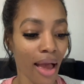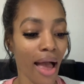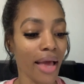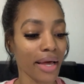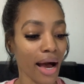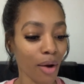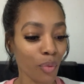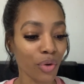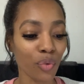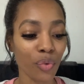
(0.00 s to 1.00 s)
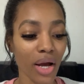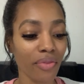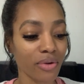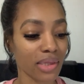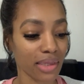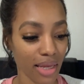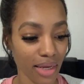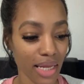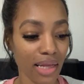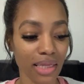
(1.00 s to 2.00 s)
And I would rather
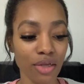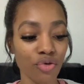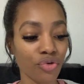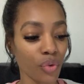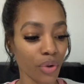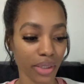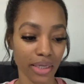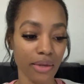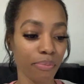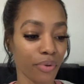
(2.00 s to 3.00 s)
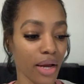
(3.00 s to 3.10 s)
stand as a doorkeeper